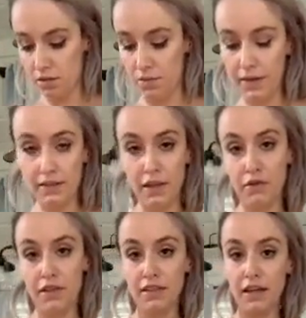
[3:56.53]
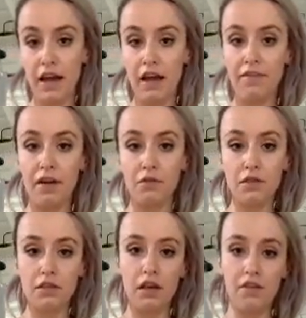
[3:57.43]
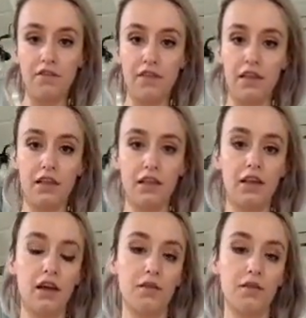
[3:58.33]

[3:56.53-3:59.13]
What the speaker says: Because I only did a 1/2 ounce of the